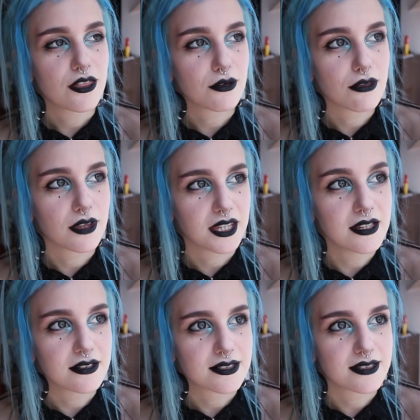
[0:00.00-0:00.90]
the
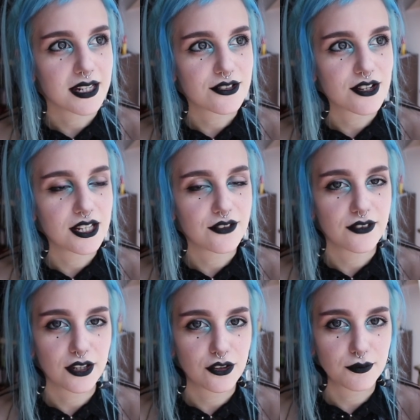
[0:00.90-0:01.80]
years actually if
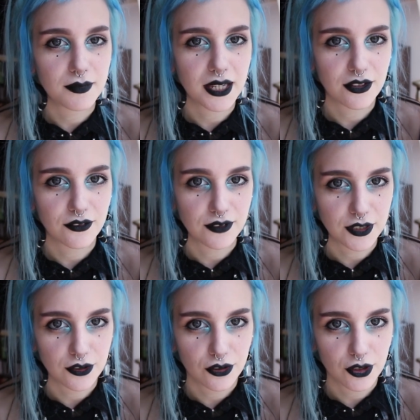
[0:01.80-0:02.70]
I could make a
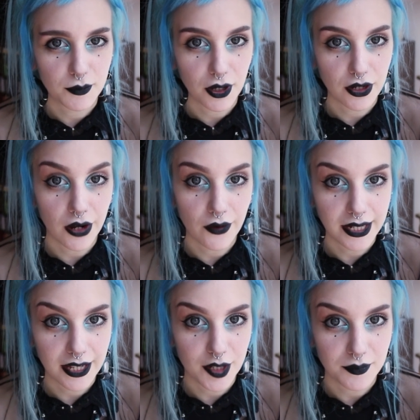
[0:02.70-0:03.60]
video about how I
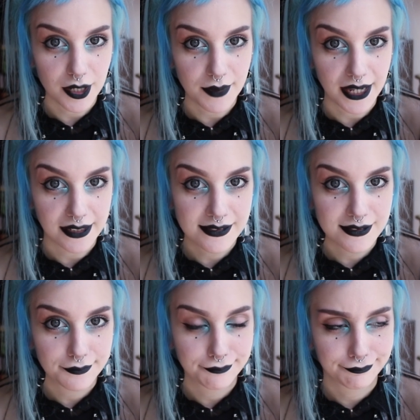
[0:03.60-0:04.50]
cut my bangs.